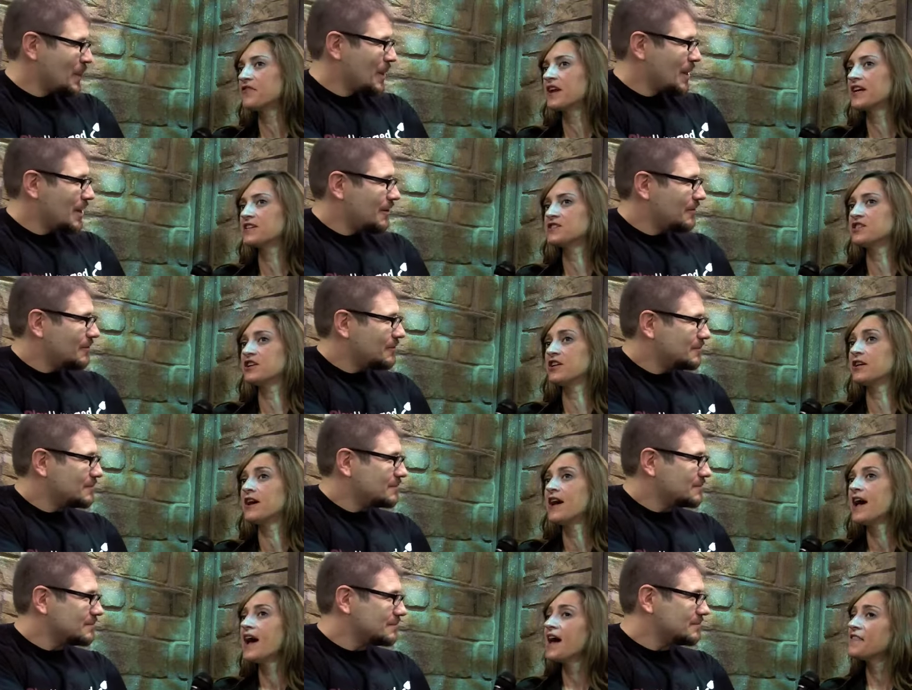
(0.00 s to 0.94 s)
Speaker 1: for next year.
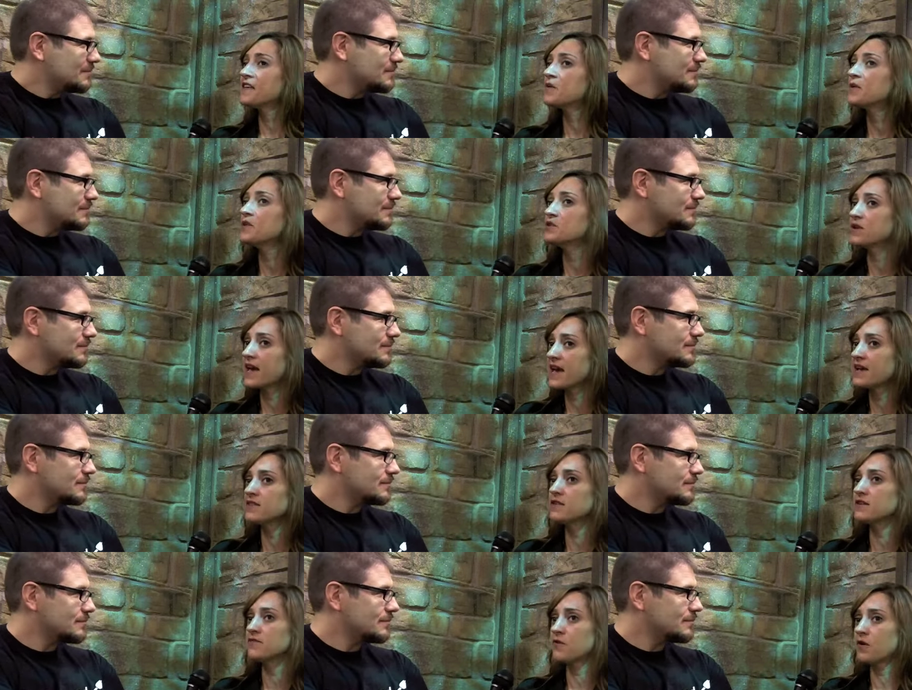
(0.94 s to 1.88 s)
I think what you
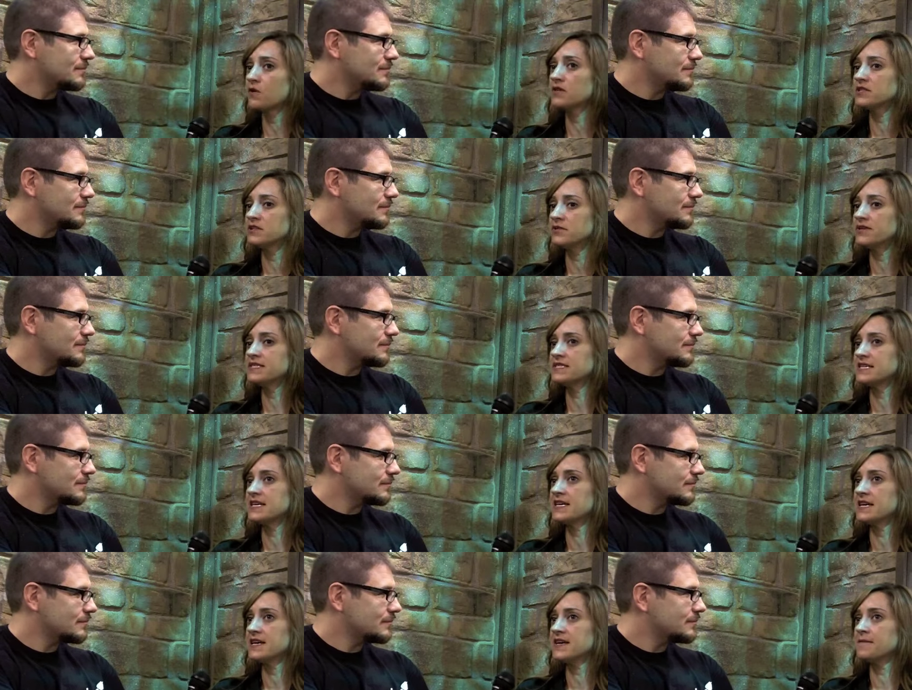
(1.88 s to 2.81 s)
can look forward to is
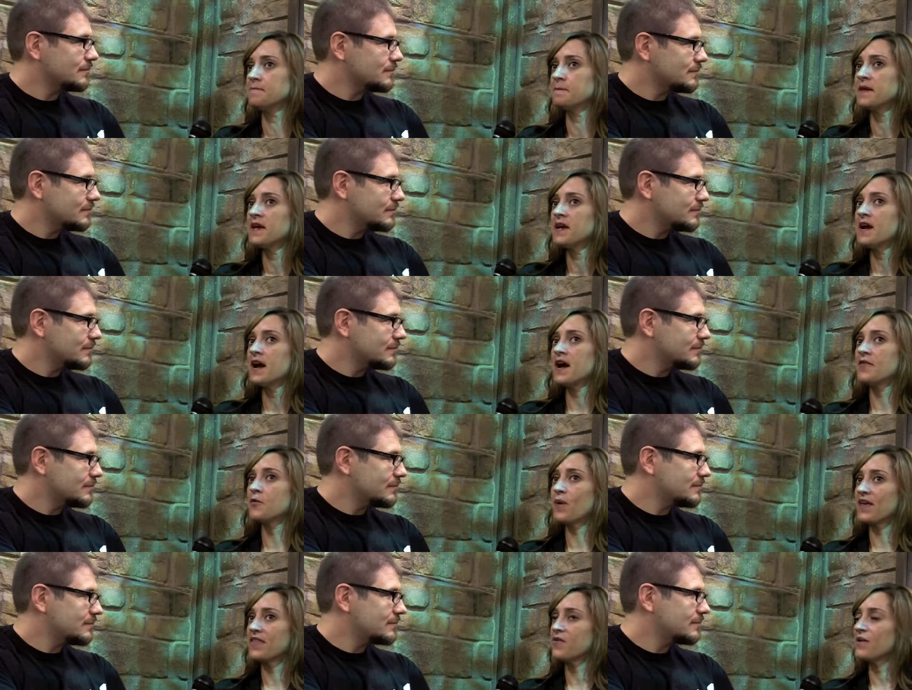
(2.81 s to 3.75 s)
seeing uh,
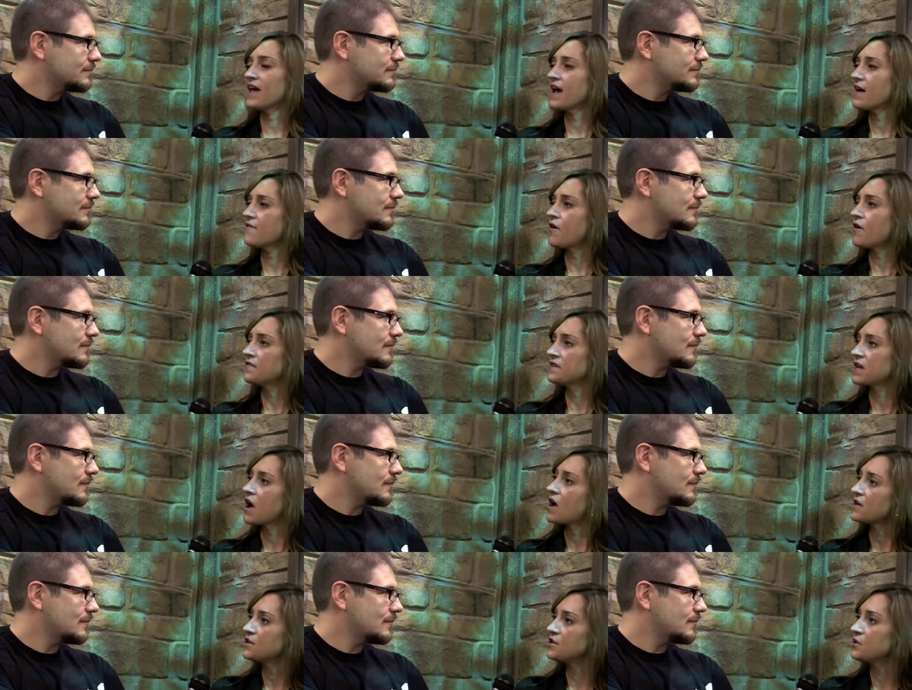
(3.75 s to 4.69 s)
the way that we have all the
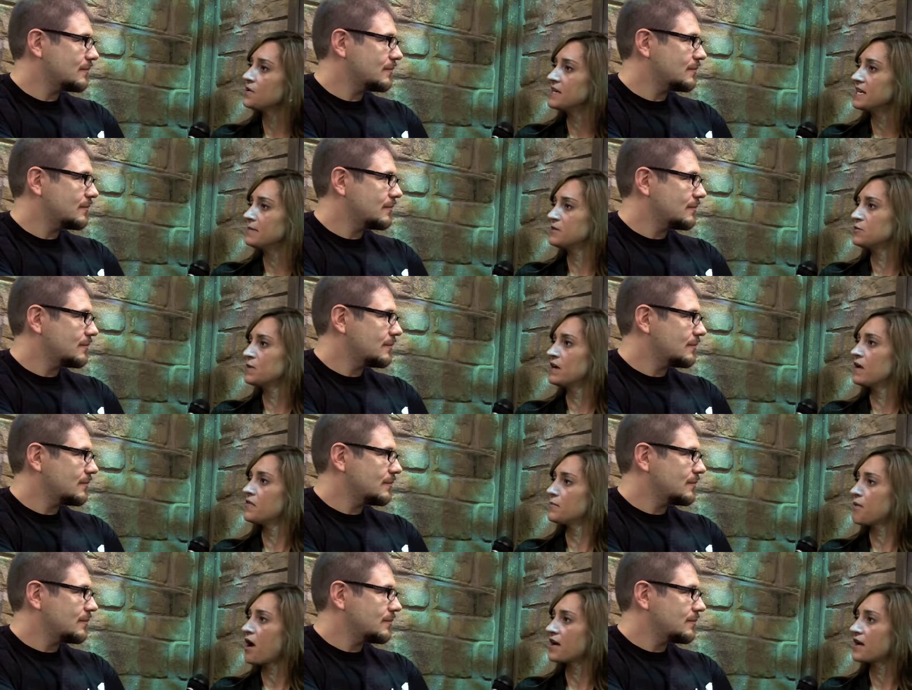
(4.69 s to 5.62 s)
continuity between all
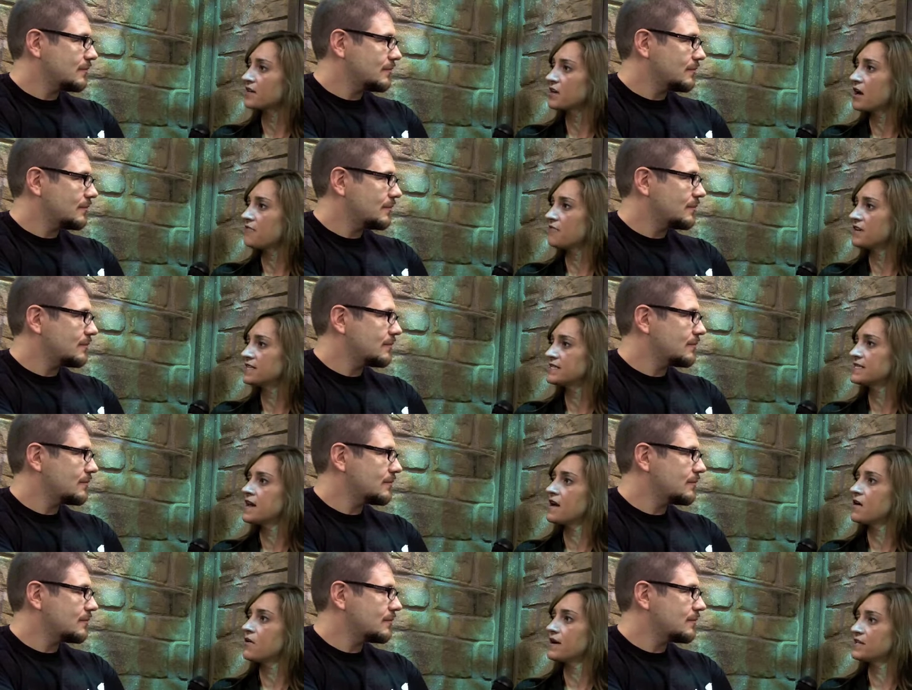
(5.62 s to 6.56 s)
the product offerings
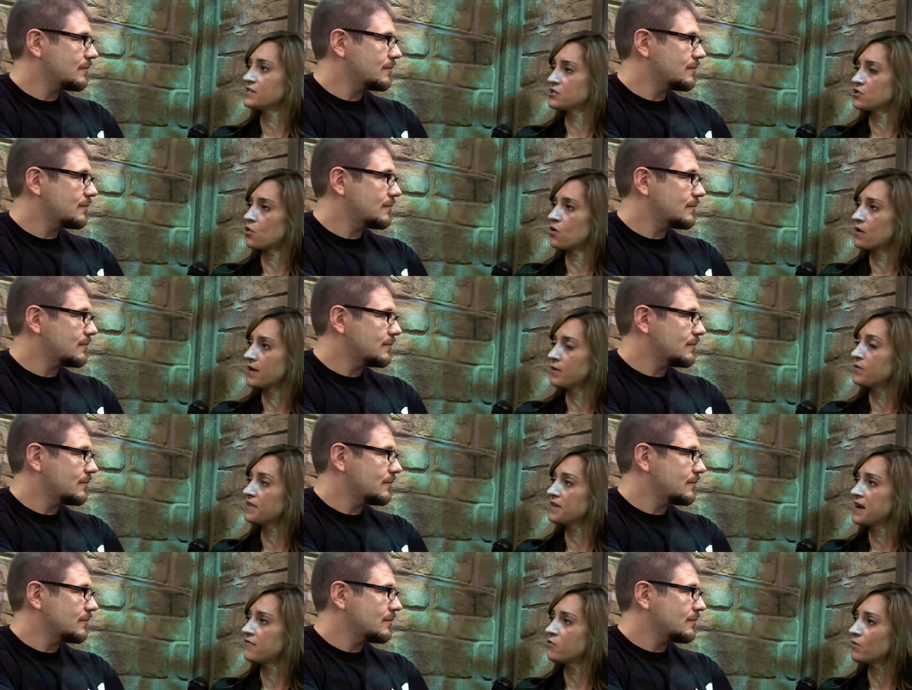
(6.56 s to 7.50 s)
now and story
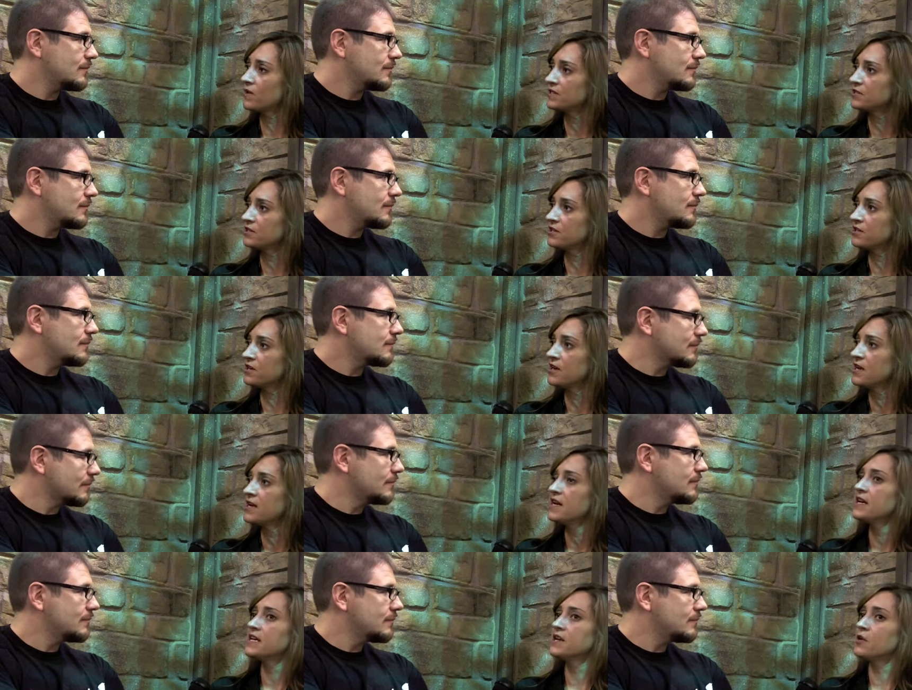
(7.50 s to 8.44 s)
with Neverwinter.
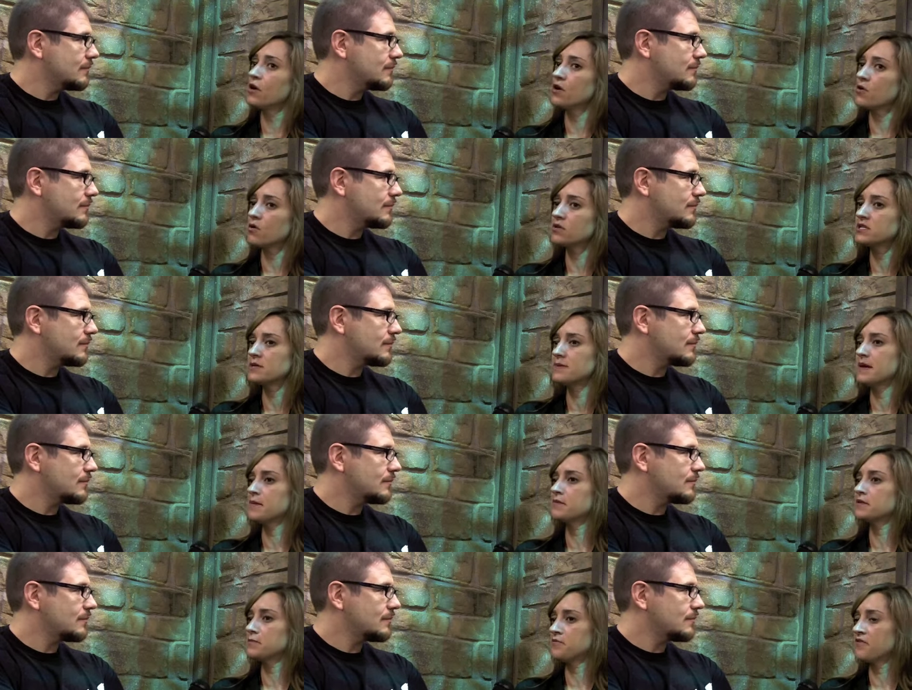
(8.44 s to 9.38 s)
You know, our goal is to be
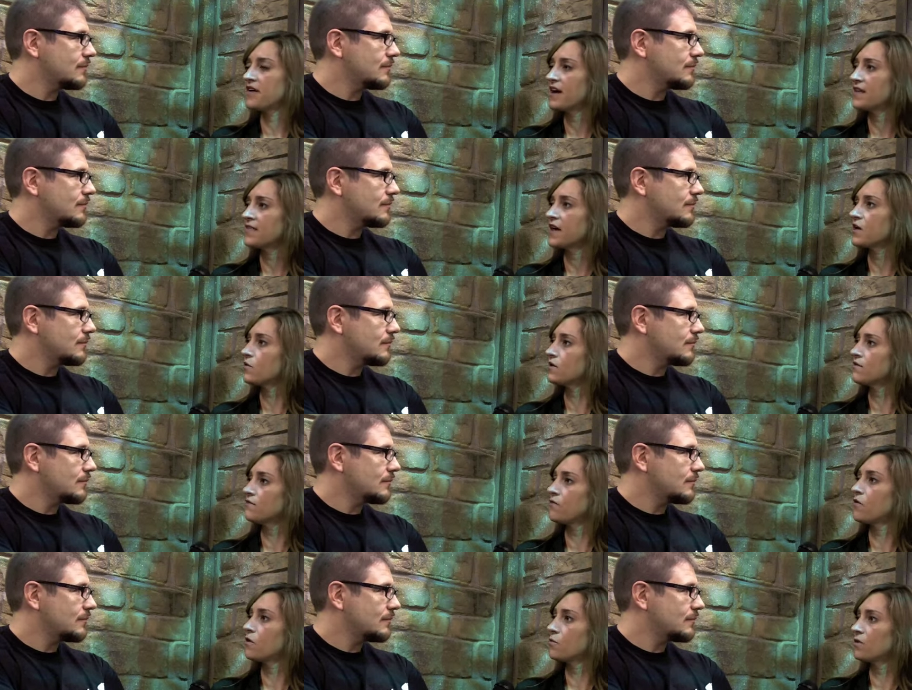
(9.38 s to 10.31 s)
able to provide that going
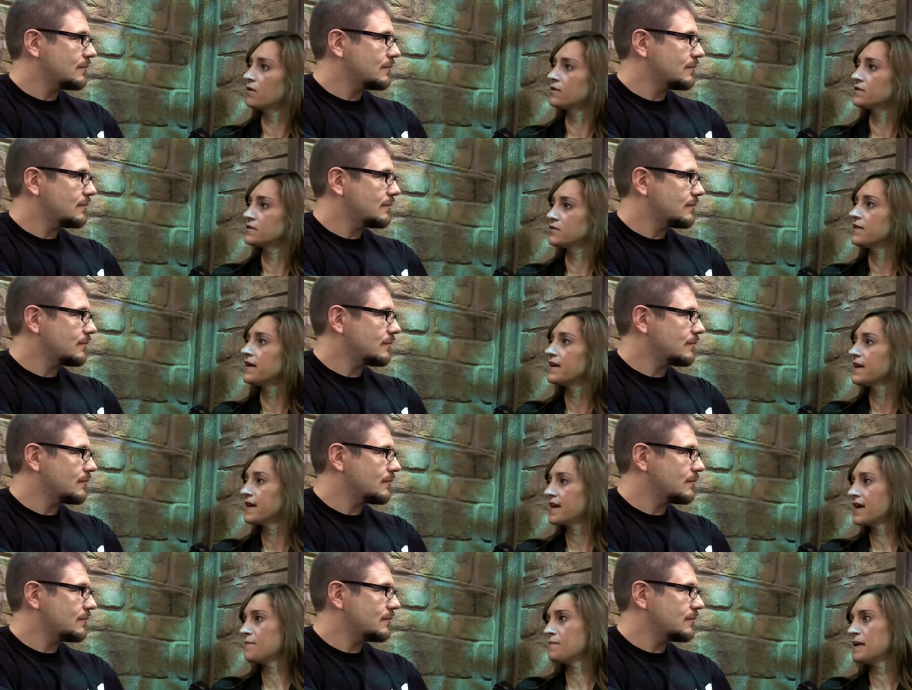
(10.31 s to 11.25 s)
forward so that,
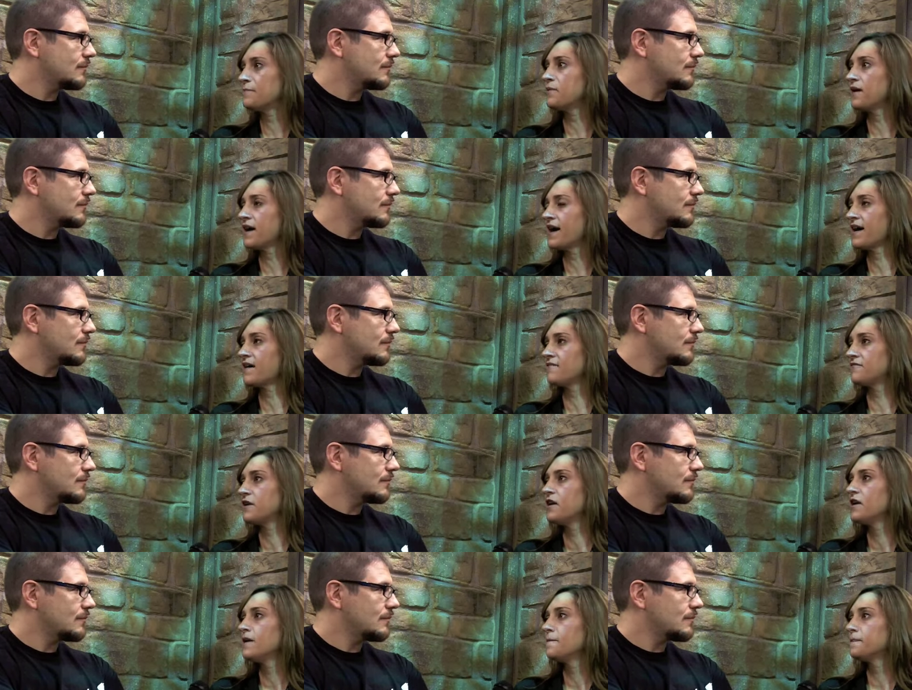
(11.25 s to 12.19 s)
again, people have
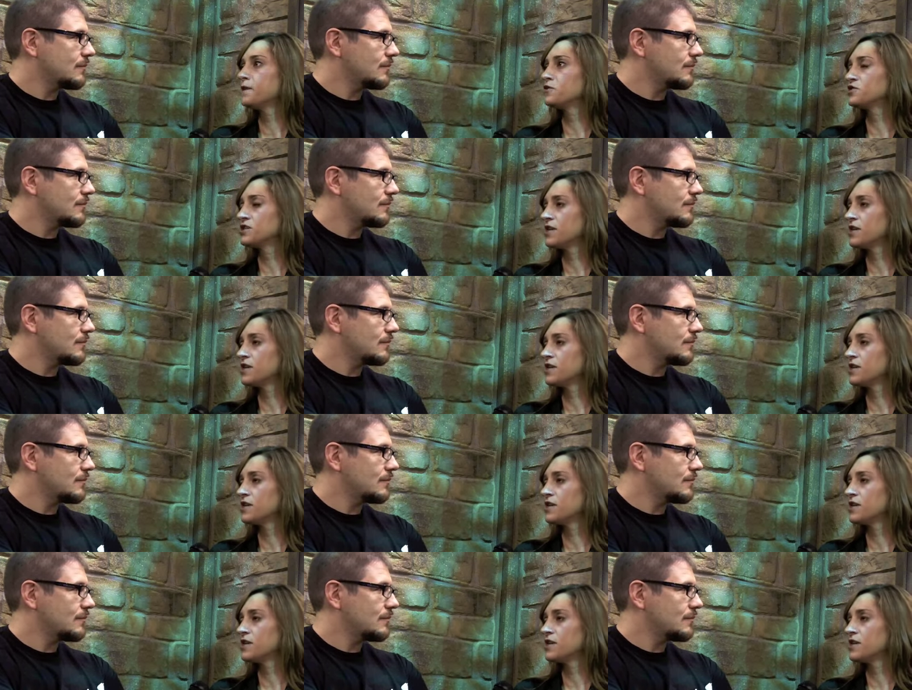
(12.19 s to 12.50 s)
those